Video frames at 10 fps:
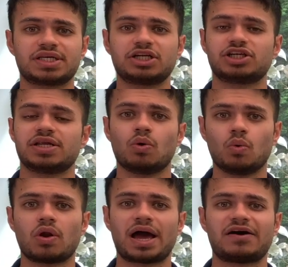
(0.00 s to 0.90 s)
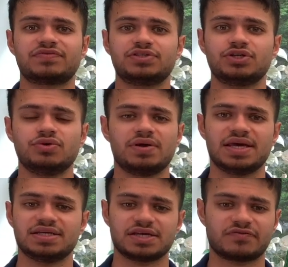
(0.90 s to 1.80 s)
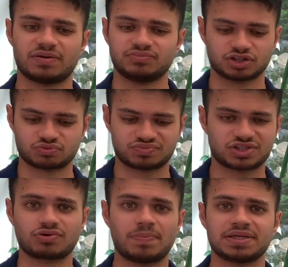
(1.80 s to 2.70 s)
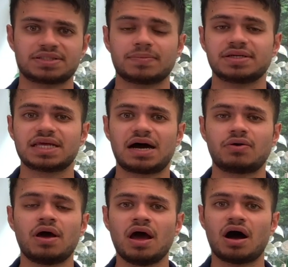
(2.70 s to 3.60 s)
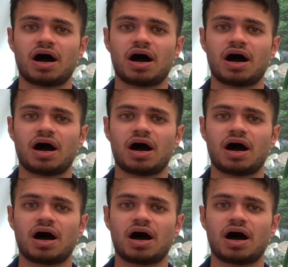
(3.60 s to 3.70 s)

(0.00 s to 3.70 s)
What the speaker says: essentially all I have to do is, if I'm just scribbling something down,